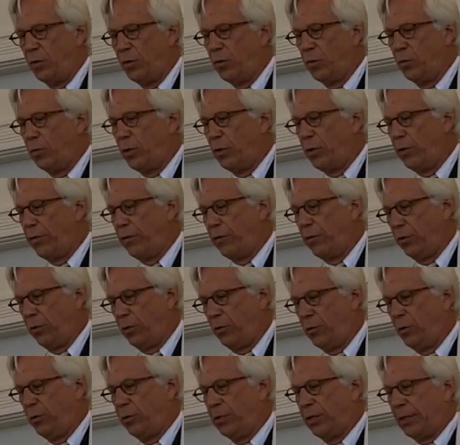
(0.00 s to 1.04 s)
what the will of the
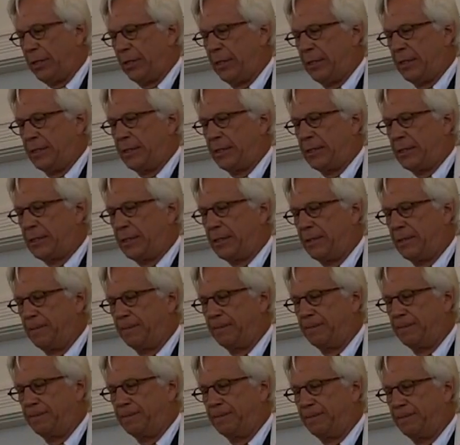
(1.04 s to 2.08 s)
Lord is.
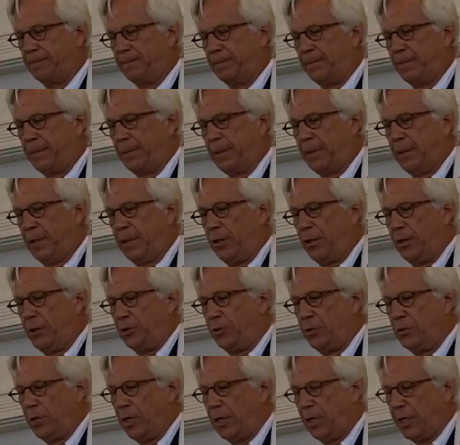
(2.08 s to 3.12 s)

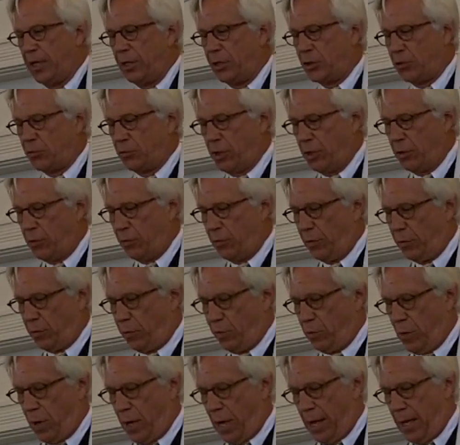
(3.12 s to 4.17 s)
Do not get drunk
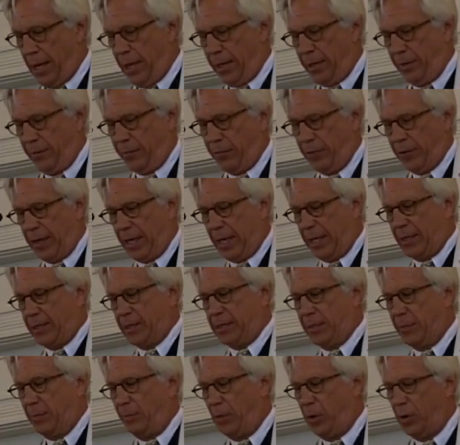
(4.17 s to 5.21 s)
with wine, for that
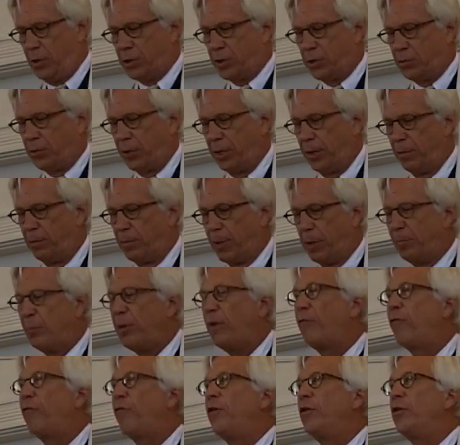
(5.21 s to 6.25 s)
is debauchery, but
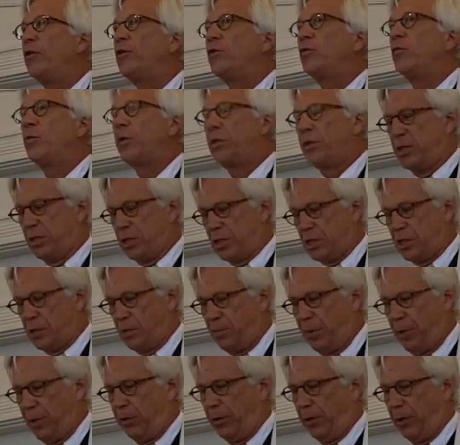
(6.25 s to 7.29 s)
be filled with the
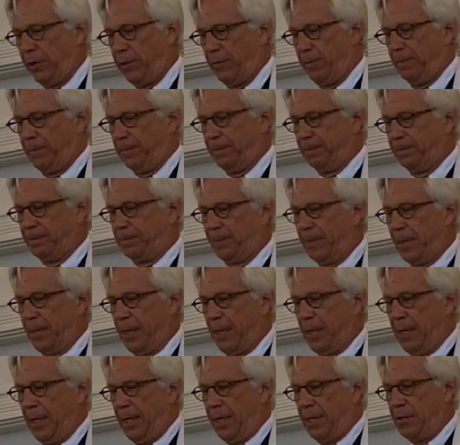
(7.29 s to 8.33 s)
Spirit
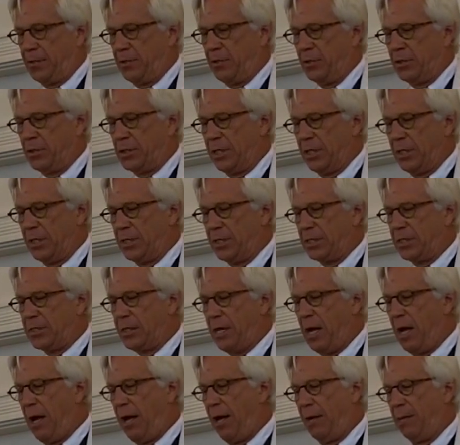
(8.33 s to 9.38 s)
as you sing
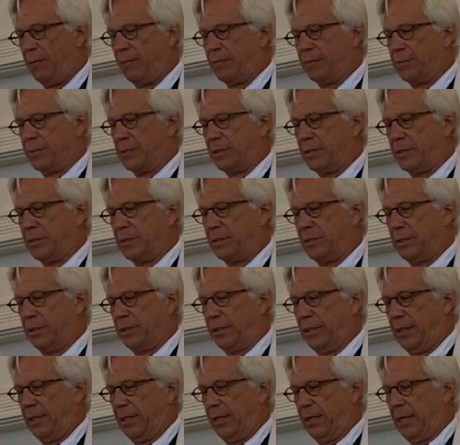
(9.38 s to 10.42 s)
psalms
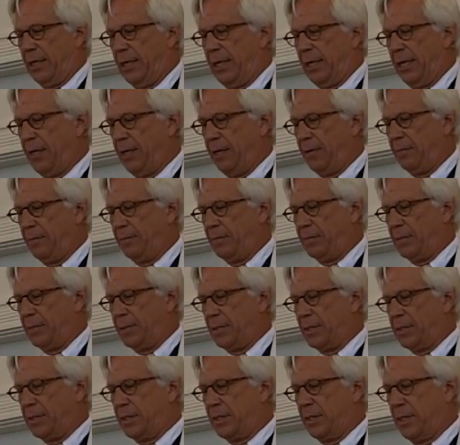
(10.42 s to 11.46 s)
and
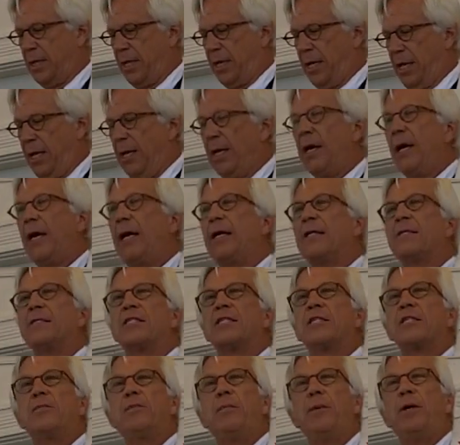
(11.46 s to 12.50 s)
hymns and
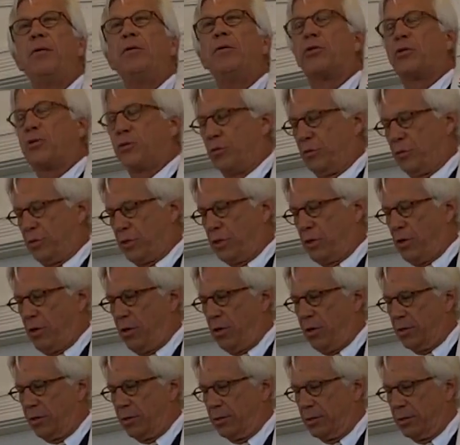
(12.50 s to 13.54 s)
spiritual
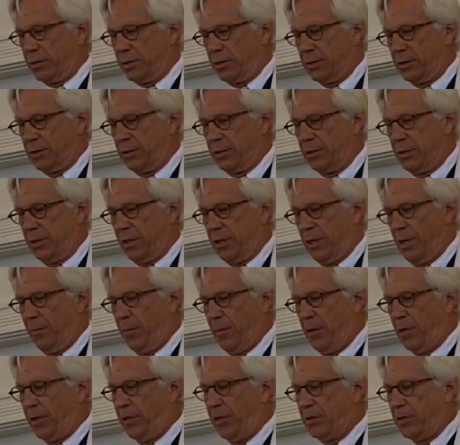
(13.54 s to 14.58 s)
songs
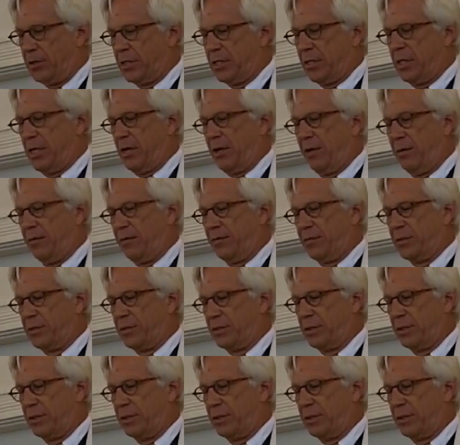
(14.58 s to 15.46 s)
among yourselves,